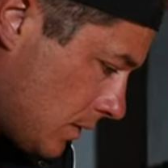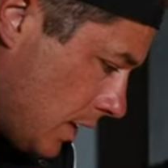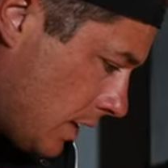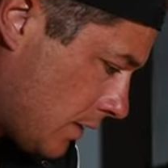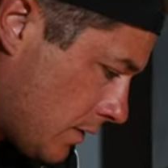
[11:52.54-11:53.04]

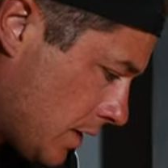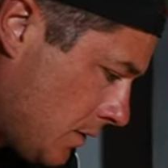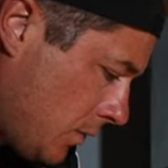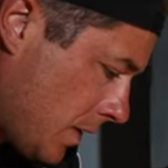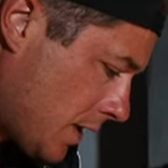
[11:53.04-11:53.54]
And there is
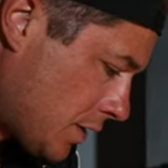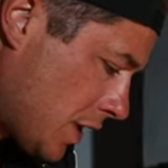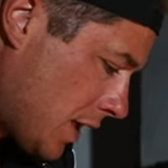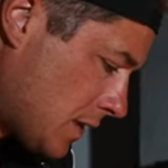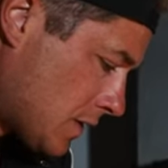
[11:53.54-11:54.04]
a way to
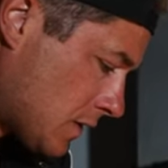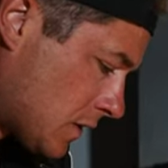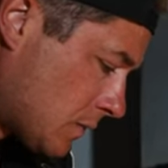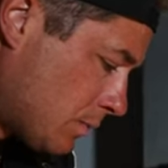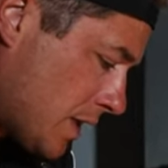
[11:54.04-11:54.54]
change the
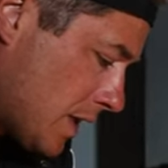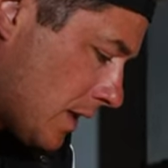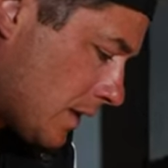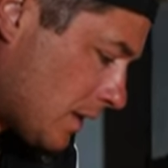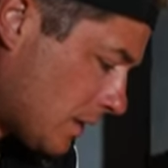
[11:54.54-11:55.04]
speed.